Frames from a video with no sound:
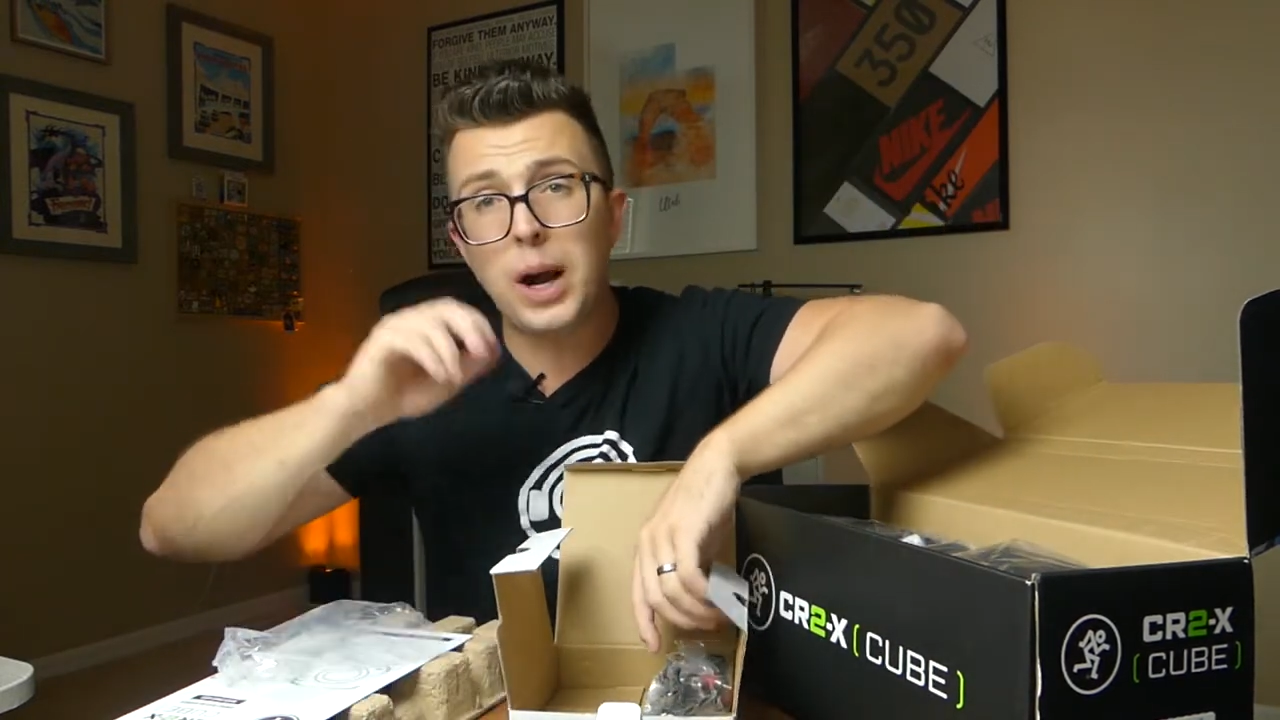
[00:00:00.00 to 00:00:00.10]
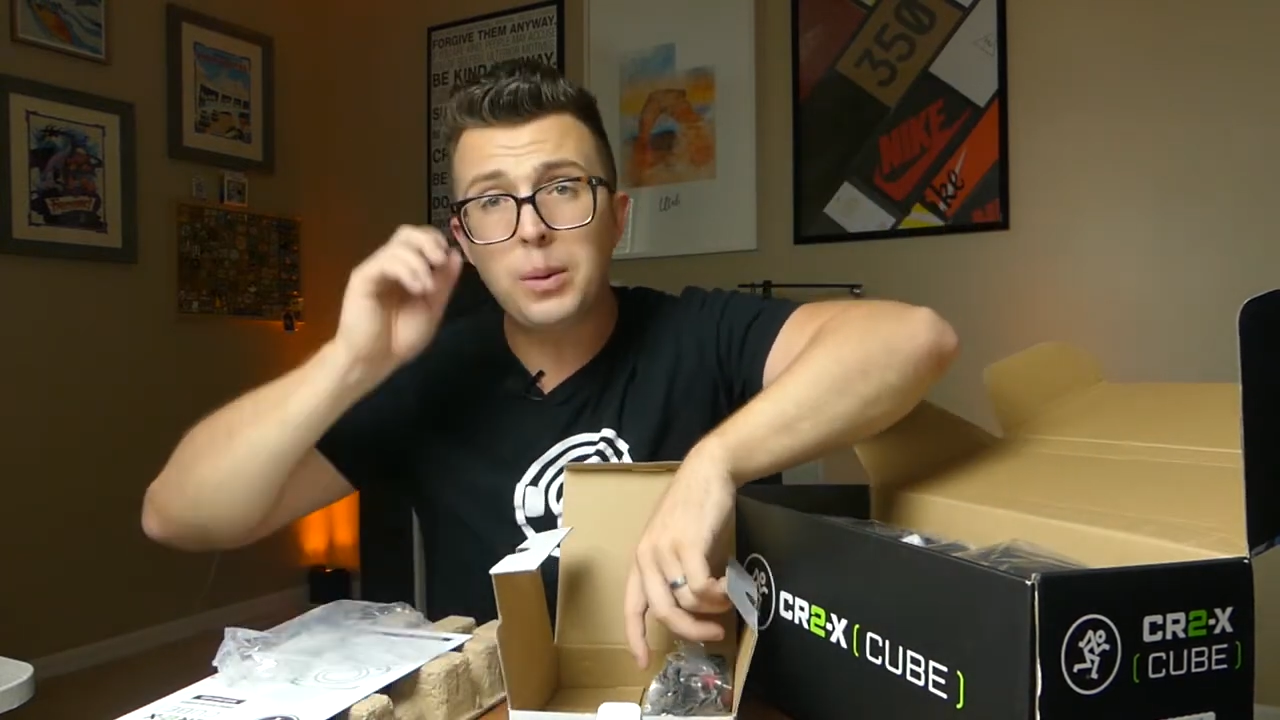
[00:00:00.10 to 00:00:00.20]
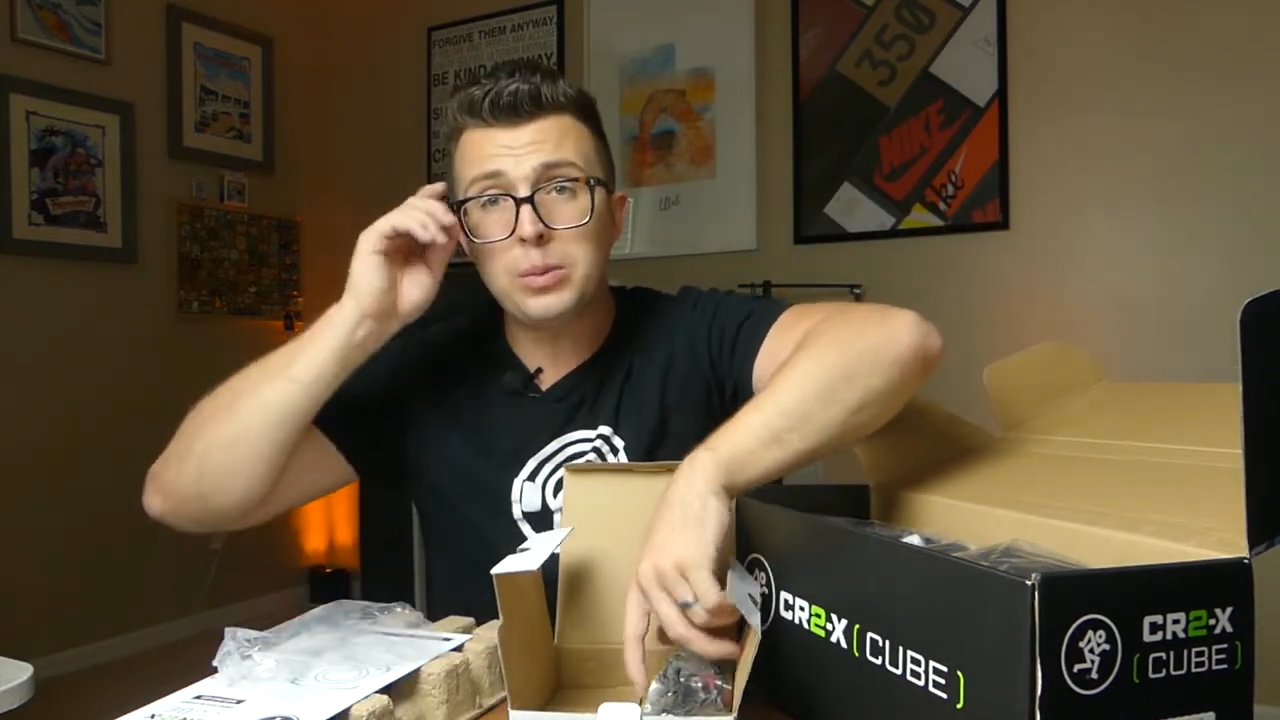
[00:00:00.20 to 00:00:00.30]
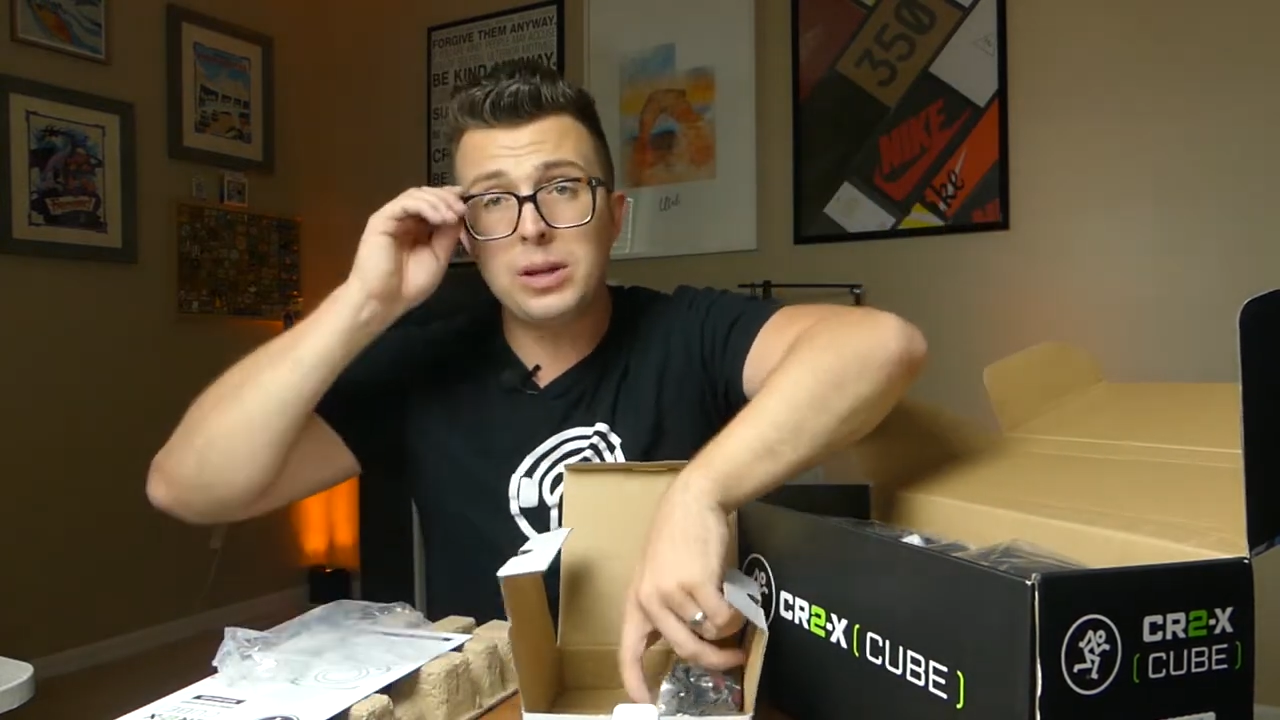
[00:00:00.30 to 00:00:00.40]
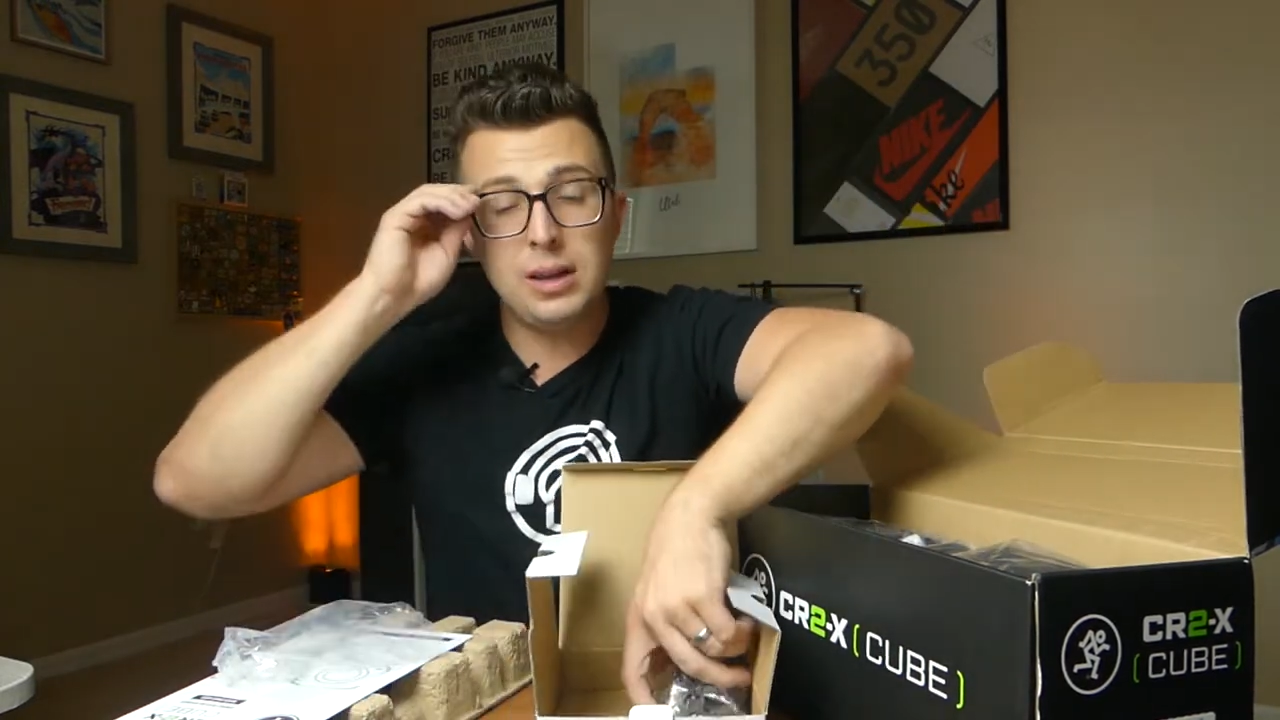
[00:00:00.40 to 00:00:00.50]

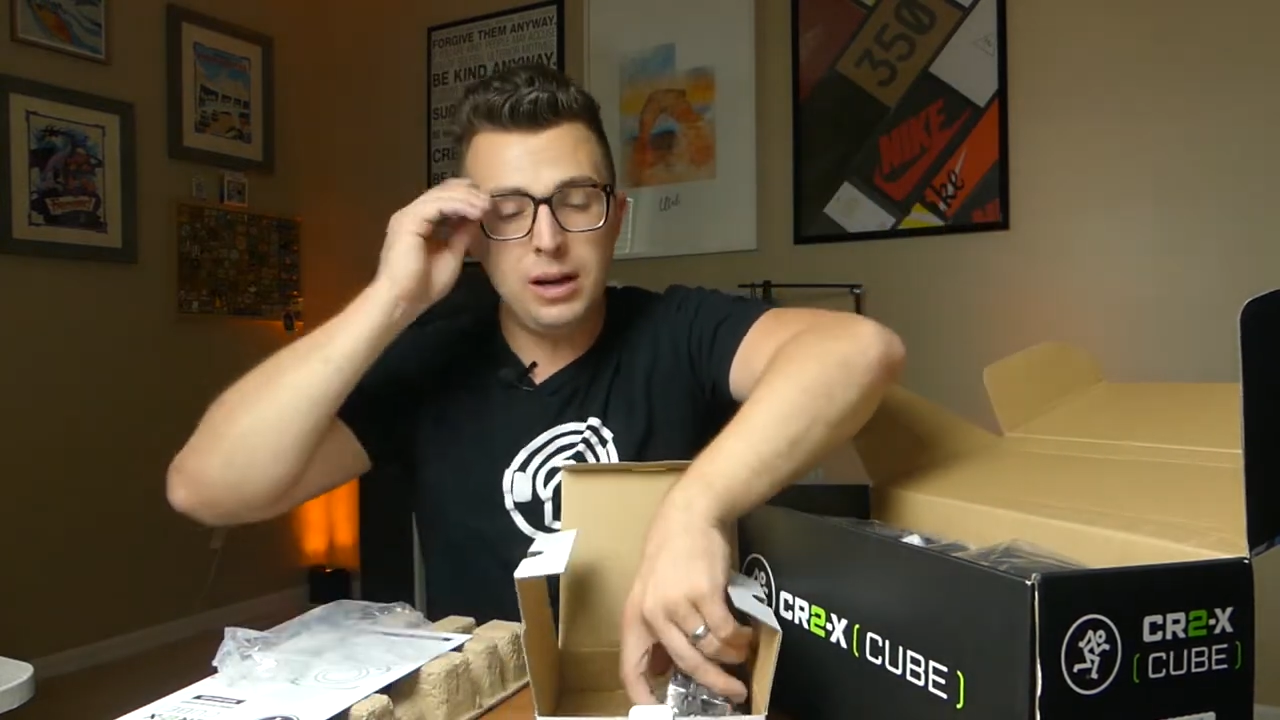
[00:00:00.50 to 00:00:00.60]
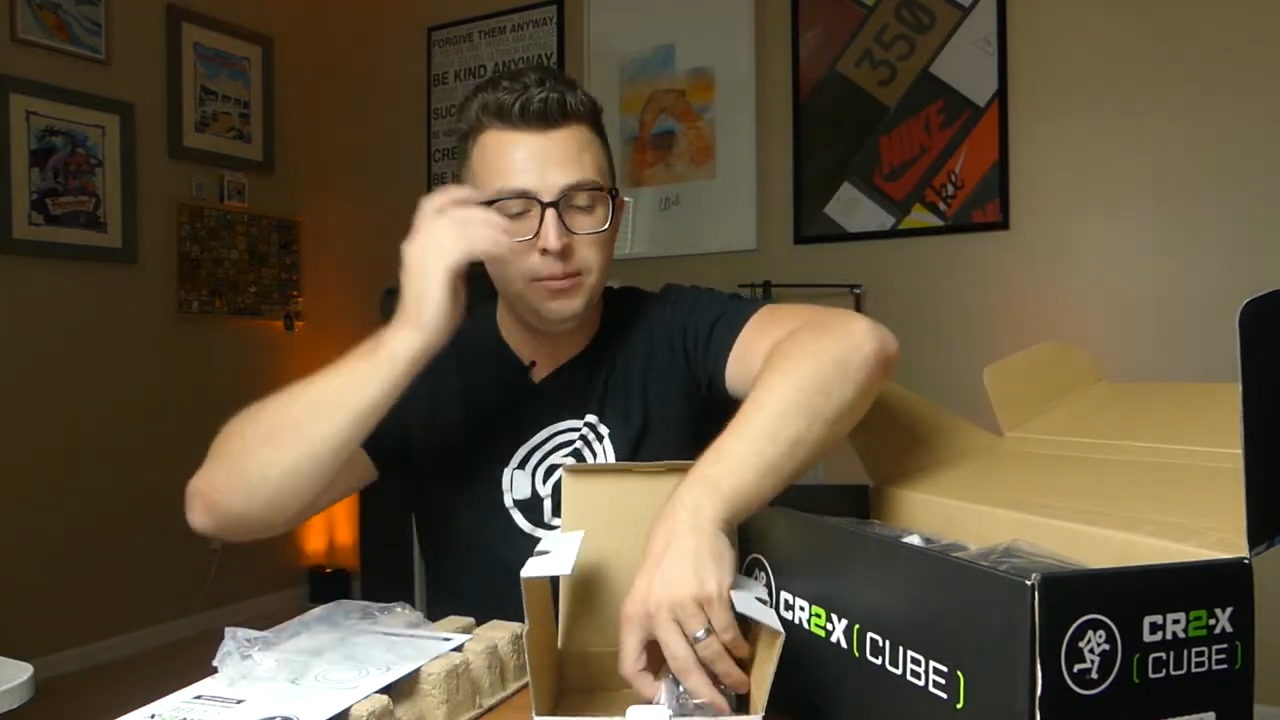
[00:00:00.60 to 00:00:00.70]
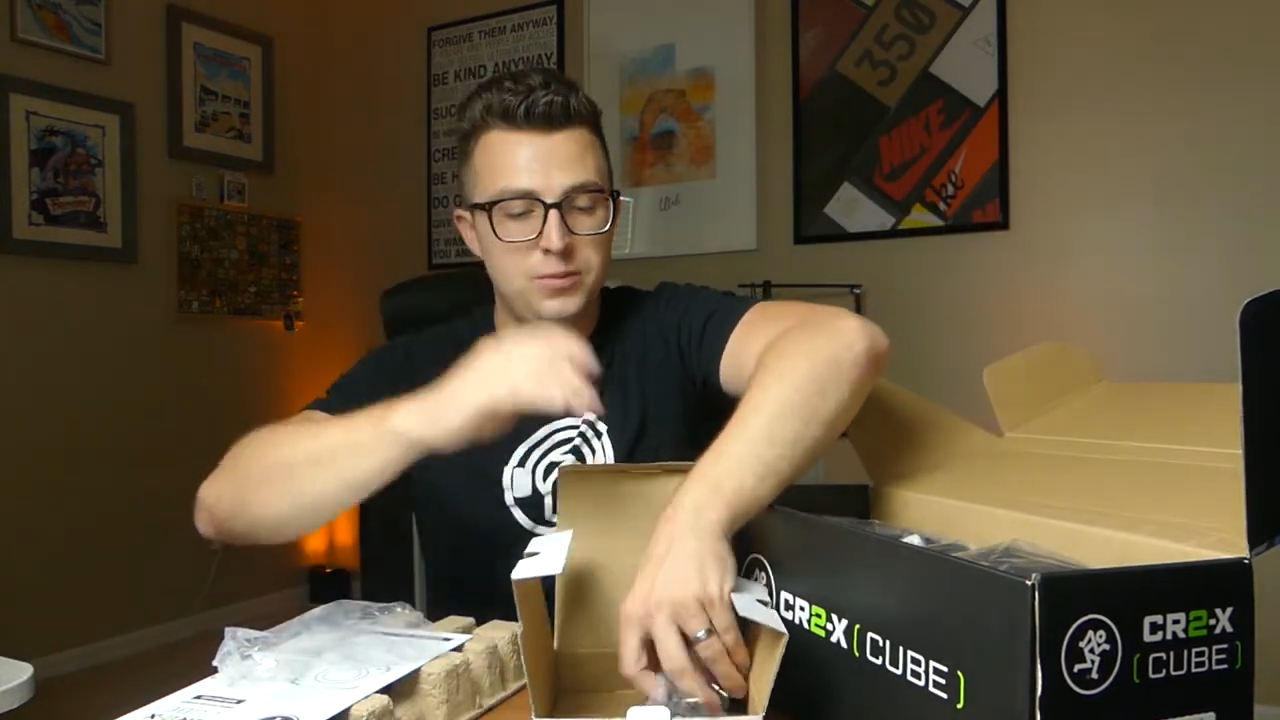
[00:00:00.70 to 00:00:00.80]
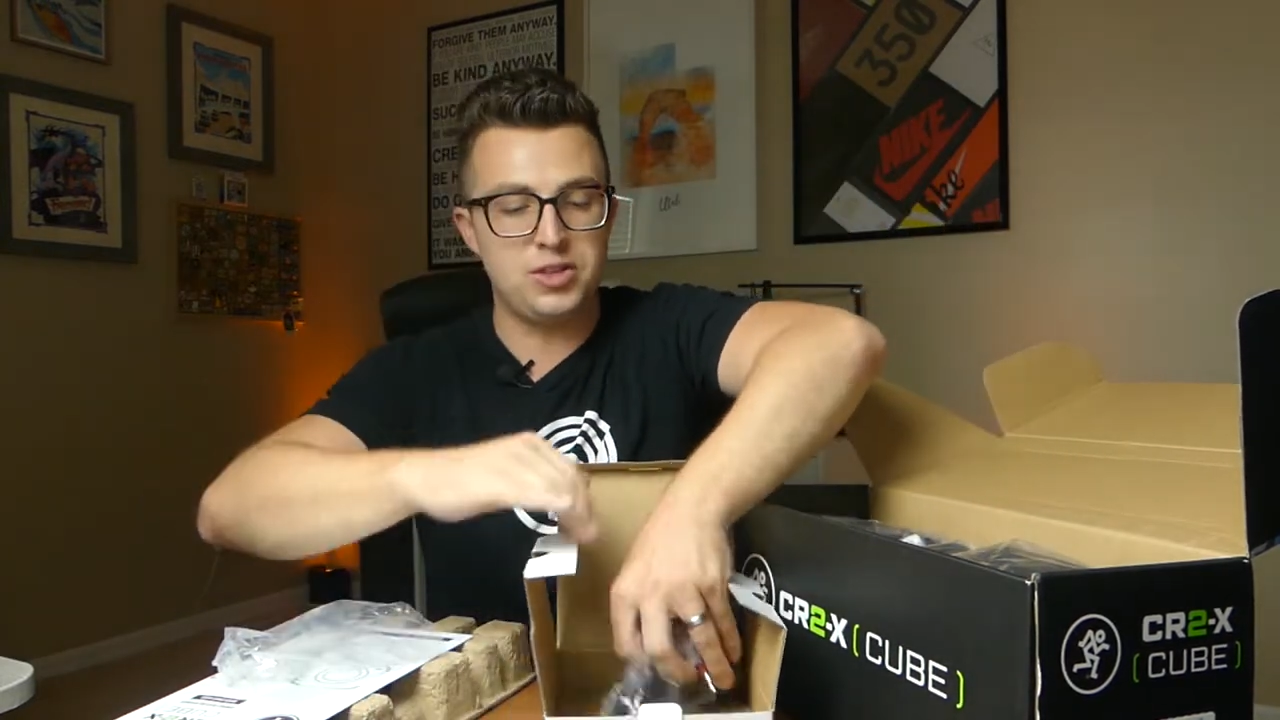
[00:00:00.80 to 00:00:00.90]
probably there,